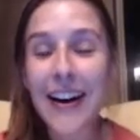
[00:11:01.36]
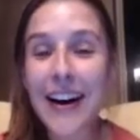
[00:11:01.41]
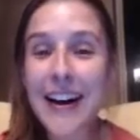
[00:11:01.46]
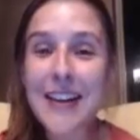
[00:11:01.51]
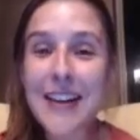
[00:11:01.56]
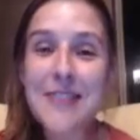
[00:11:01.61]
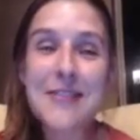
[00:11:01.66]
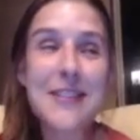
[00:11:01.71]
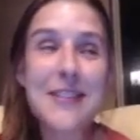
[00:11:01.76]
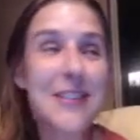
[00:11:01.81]

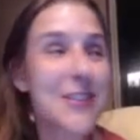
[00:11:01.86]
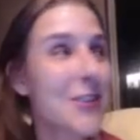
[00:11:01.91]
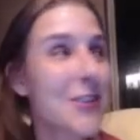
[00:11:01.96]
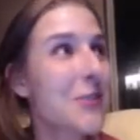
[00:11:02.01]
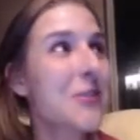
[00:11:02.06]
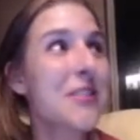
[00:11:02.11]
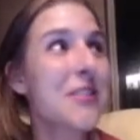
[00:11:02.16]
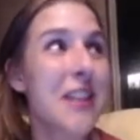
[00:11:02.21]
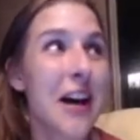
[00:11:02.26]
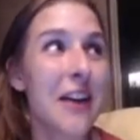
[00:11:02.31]
it was so
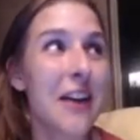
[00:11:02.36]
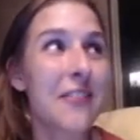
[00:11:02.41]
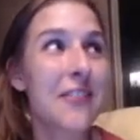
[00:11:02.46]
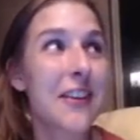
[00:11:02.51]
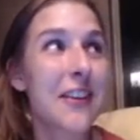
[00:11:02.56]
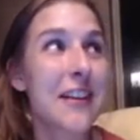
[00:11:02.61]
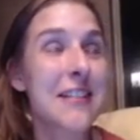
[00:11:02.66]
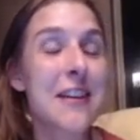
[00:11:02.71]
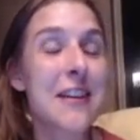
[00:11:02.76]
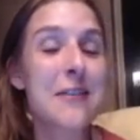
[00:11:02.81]
tough
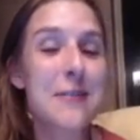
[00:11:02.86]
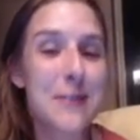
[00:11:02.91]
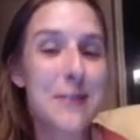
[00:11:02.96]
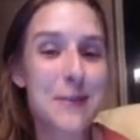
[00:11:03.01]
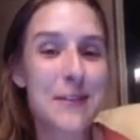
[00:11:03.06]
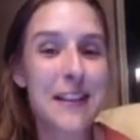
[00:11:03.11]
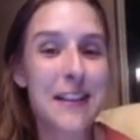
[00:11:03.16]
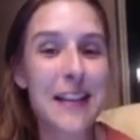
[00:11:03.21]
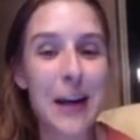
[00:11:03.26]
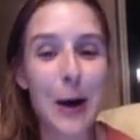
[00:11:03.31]
because I was
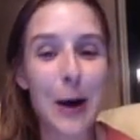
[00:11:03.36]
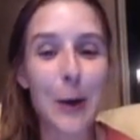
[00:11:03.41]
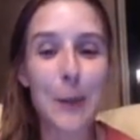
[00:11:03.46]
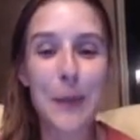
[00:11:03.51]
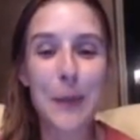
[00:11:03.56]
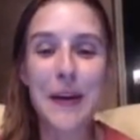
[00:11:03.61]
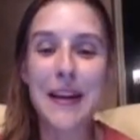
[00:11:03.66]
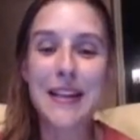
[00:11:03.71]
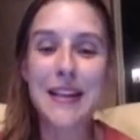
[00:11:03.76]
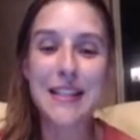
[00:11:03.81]
really
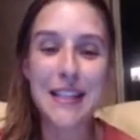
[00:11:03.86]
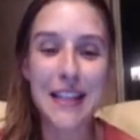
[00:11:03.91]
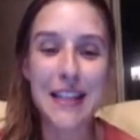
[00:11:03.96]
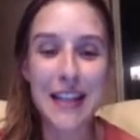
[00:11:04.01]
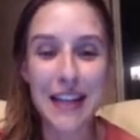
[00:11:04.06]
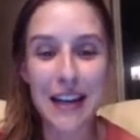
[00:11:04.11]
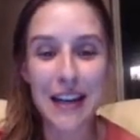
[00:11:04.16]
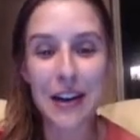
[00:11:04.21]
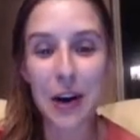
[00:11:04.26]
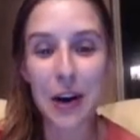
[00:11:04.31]
hoping to
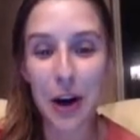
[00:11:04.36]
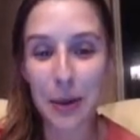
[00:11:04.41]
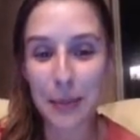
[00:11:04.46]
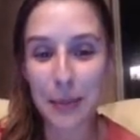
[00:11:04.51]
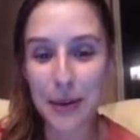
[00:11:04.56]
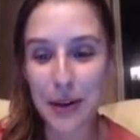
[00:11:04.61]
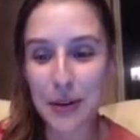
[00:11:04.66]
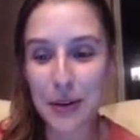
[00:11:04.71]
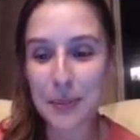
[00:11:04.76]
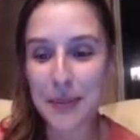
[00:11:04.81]
get an
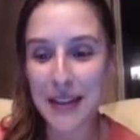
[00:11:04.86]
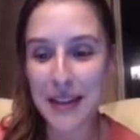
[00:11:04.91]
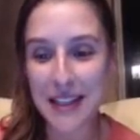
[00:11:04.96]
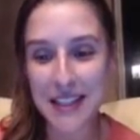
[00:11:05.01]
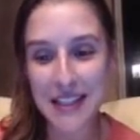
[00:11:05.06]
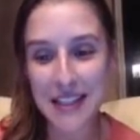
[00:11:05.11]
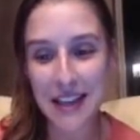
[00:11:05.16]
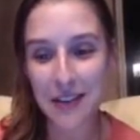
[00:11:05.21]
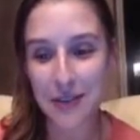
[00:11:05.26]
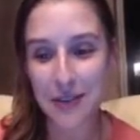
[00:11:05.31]
Armadyl piece
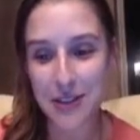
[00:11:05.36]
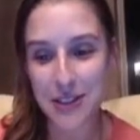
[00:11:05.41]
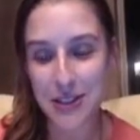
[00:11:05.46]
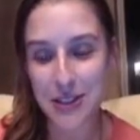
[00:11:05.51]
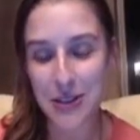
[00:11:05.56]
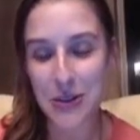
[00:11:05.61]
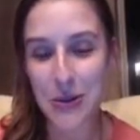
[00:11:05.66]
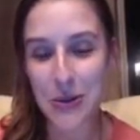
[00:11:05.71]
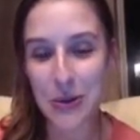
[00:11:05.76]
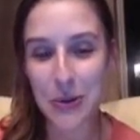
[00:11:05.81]
that was
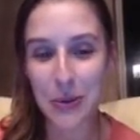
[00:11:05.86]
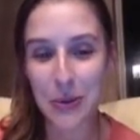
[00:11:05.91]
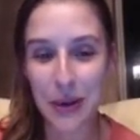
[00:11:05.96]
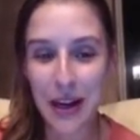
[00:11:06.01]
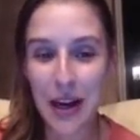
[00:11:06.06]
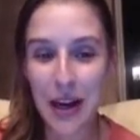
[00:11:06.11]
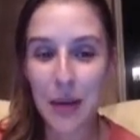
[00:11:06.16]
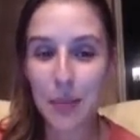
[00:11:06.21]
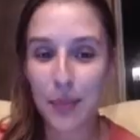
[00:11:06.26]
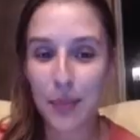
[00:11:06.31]
new,
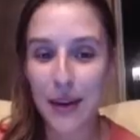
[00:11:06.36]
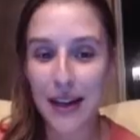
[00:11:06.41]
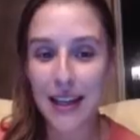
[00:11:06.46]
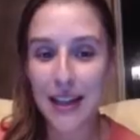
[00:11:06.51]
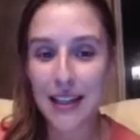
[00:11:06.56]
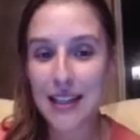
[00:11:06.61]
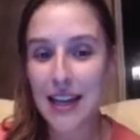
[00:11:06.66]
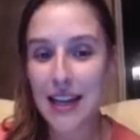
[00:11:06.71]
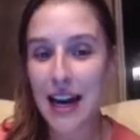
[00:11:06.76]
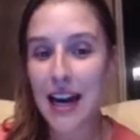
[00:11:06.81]
but
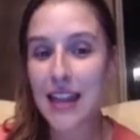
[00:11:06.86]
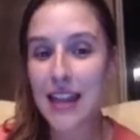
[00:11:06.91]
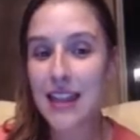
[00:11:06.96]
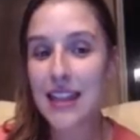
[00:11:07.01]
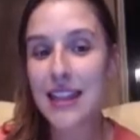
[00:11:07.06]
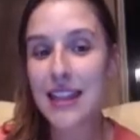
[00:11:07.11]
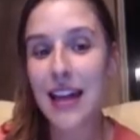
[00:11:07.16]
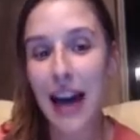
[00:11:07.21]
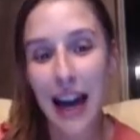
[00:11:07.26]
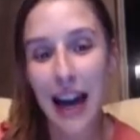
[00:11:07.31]
I think
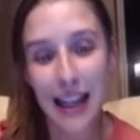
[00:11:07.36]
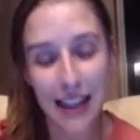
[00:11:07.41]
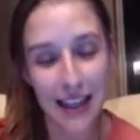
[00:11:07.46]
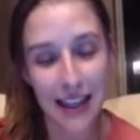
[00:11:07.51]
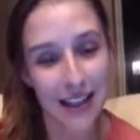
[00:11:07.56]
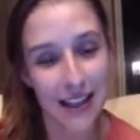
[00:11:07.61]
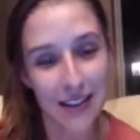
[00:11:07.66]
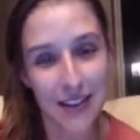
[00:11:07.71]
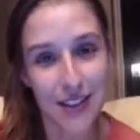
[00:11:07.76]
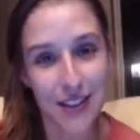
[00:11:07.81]
the highlight
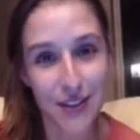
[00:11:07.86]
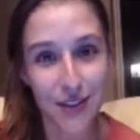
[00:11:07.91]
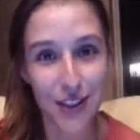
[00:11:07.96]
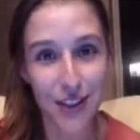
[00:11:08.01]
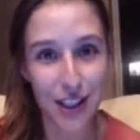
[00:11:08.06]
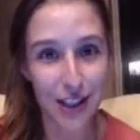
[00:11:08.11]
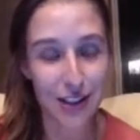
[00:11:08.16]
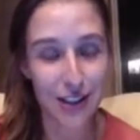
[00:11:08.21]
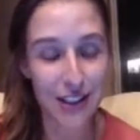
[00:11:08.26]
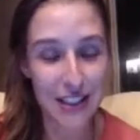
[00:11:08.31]
of this
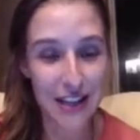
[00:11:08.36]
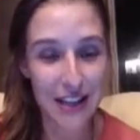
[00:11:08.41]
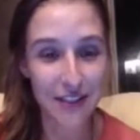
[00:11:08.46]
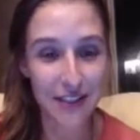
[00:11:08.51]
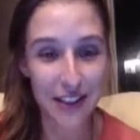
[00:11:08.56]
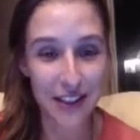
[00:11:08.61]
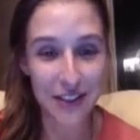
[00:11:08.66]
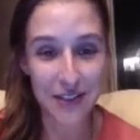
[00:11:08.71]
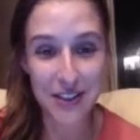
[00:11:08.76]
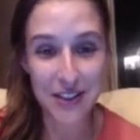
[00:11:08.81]
video
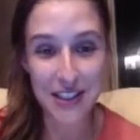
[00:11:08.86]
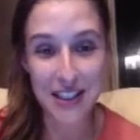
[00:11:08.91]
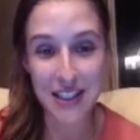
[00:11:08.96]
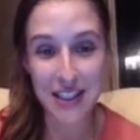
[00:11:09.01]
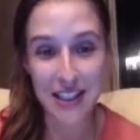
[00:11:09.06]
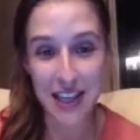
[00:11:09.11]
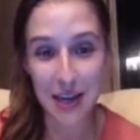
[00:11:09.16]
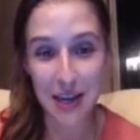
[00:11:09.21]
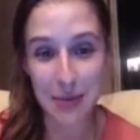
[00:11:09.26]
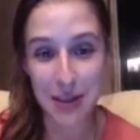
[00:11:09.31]
definitely was the
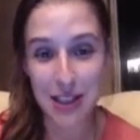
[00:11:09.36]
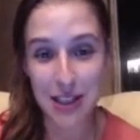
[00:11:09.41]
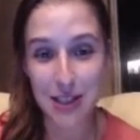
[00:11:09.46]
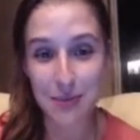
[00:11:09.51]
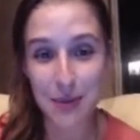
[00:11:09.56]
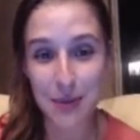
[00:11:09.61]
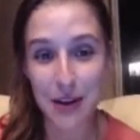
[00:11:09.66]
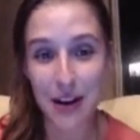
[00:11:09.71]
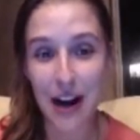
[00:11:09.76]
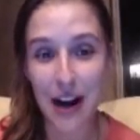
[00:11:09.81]
Zammy
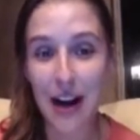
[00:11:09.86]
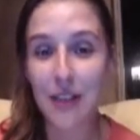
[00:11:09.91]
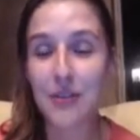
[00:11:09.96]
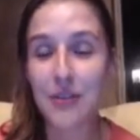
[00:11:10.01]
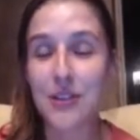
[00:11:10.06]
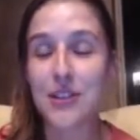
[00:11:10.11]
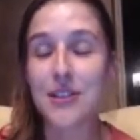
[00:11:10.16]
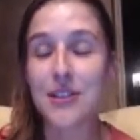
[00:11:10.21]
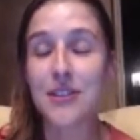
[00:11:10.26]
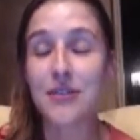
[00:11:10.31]
Spear. I
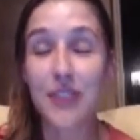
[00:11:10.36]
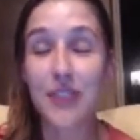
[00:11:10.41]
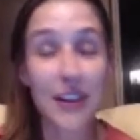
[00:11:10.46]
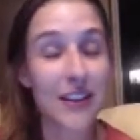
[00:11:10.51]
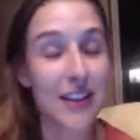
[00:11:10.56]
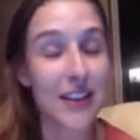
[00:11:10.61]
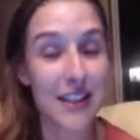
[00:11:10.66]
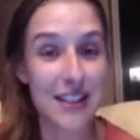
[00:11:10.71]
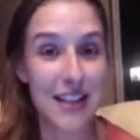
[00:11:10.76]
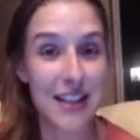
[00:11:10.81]
was
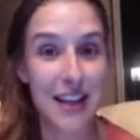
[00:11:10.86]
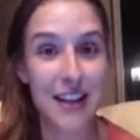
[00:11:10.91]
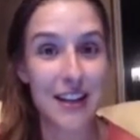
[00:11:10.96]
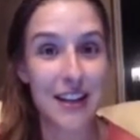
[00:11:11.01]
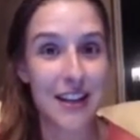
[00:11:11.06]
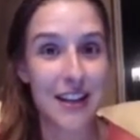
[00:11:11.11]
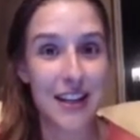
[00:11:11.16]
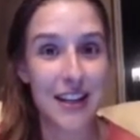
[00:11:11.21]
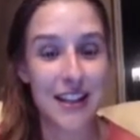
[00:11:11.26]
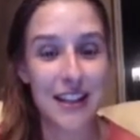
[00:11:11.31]
very excited
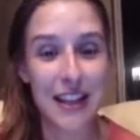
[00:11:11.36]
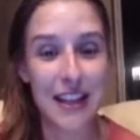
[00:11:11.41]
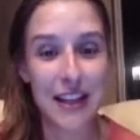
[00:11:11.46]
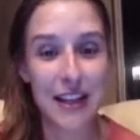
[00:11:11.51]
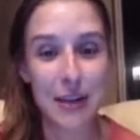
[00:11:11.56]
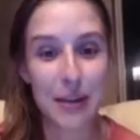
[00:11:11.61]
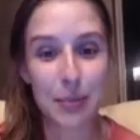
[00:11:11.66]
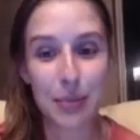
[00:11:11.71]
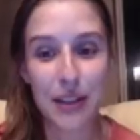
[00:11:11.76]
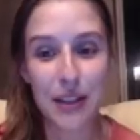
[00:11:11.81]
to get that
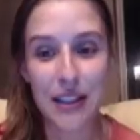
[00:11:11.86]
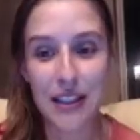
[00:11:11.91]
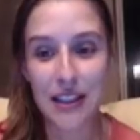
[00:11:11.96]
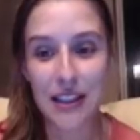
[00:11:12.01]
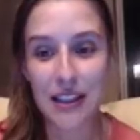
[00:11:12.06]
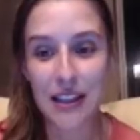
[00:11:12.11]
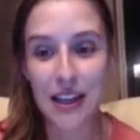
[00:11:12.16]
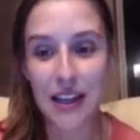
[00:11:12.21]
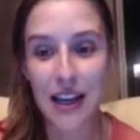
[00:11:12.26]
completed.